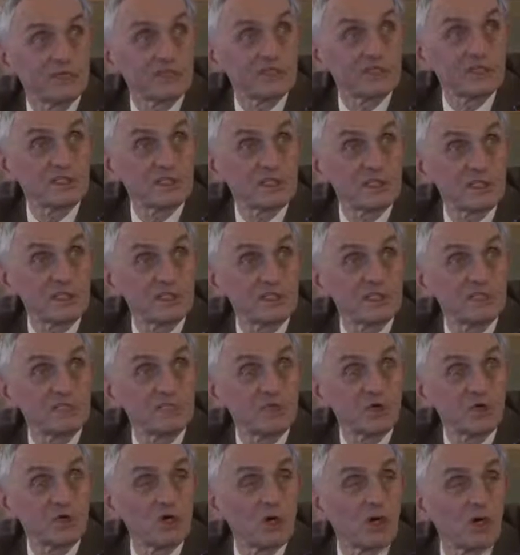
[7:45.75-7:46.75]
to take the
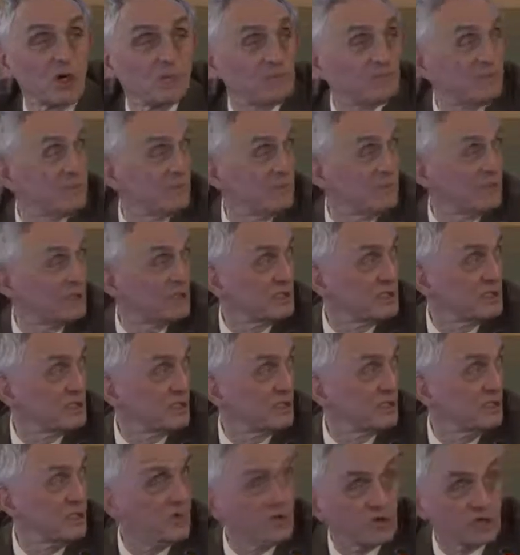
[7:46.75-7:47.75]
more optimistic
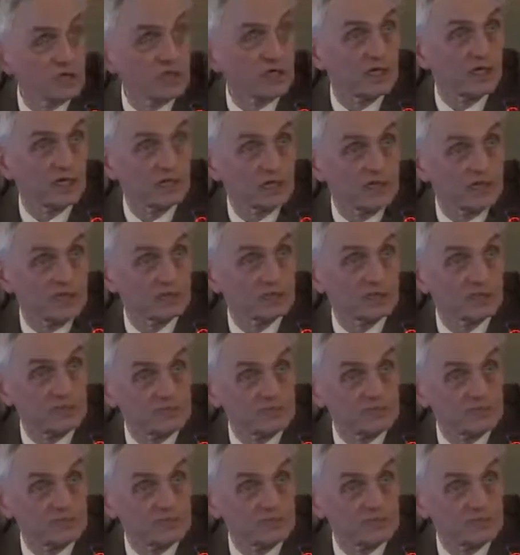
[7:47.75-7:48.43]
forecast.